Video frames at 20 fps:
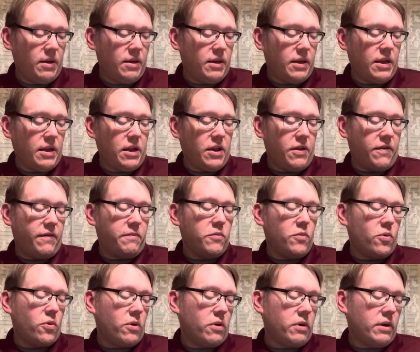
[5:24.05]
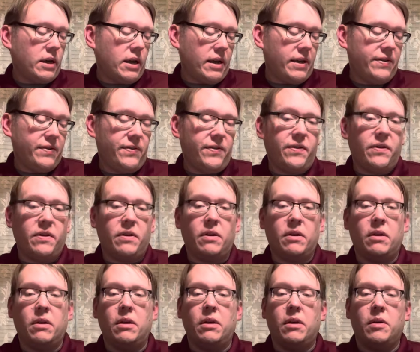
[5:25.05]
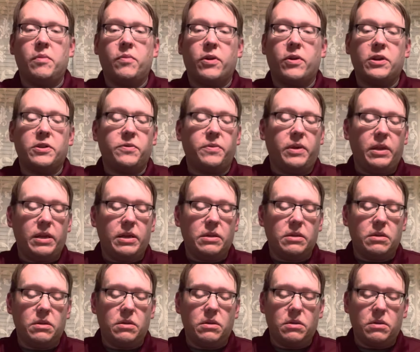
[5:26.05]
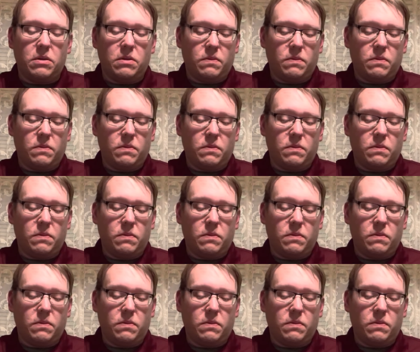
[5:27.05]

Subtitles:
And you have more nice press releases,